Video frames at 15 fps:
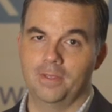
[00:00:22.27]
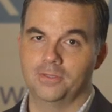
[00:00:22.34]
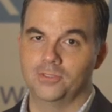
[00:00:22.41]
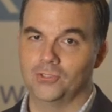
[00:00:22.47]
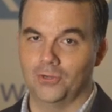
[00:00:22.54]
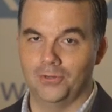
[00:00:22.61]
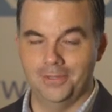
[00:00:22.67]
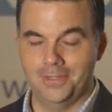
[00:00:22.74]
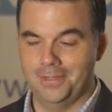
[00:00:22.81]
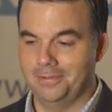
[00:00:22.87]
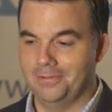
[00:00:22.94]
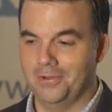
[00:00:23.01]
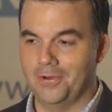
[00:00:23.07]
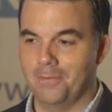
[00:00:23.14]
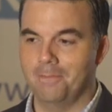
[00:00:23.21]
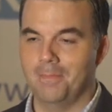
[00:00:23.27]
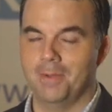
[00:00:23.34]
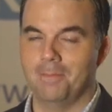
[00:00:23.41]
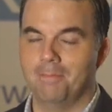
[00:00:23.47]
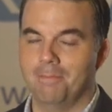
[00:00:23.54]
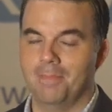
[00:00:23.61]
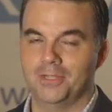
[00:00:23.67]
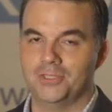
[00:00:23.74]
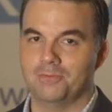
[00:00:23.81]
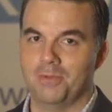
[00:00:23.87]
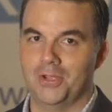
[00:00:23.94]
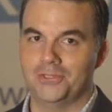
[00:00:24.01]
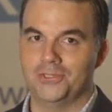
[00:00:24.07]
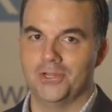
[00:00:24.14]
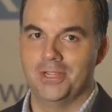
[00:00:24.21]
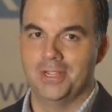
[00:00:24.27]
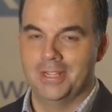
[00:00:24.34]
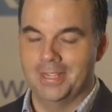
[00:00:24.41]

Certainly, you know, much